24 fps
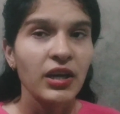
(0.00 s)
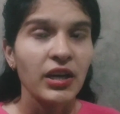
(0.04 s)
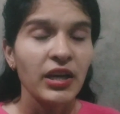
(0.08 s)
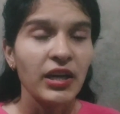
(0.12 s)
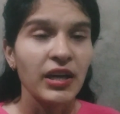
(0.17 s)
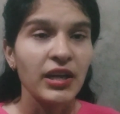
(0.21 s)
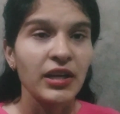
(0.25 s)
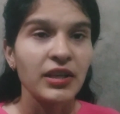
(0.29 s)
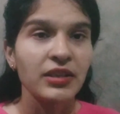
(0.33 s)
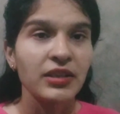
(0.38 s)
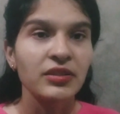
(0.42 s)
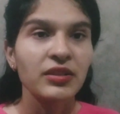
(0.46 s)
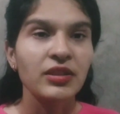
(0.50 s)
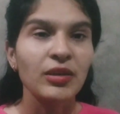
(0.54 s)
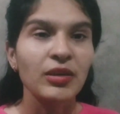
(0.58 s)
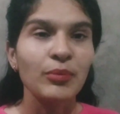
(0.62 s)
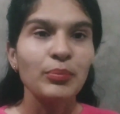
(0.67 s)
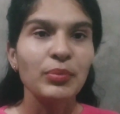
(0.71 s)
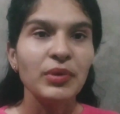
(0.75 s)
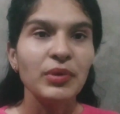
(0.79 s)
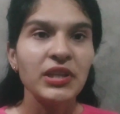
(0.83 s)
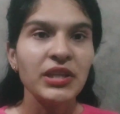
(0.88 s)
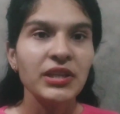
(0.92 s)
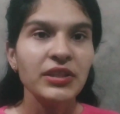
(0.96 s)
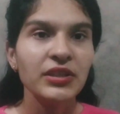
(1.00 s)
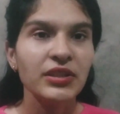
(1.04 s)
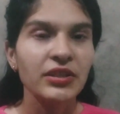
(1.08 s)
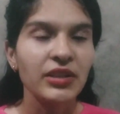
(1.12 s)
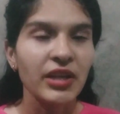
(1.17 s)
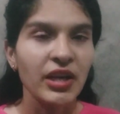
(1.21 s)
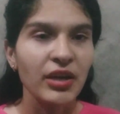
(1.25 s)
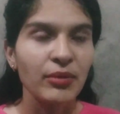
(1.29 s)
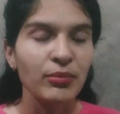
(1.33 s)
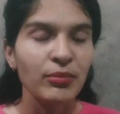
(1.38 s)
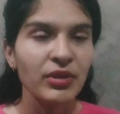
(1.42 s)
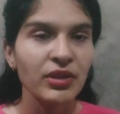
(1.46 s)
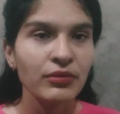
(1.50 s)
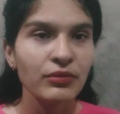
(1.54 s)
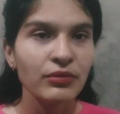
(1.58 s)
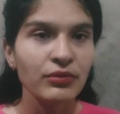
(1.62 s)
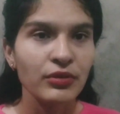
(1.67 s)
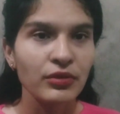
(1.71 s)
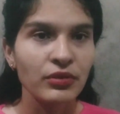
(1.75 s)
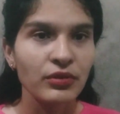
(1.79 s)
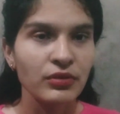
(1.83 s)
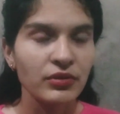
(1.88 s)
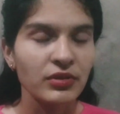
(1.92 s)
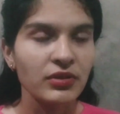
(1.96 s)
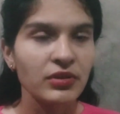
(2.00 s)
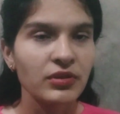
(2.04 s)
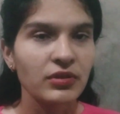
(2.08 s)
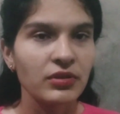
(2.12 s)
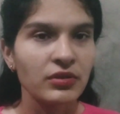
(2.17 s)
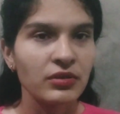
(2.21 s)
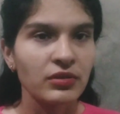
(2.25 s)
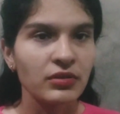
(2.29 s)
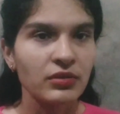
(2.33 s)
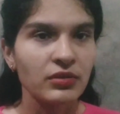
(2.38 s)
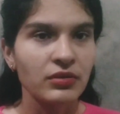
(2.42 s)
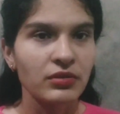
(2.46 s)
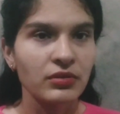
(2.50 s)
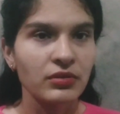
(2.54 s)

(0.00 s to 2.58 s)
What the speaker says: and the complete timing for the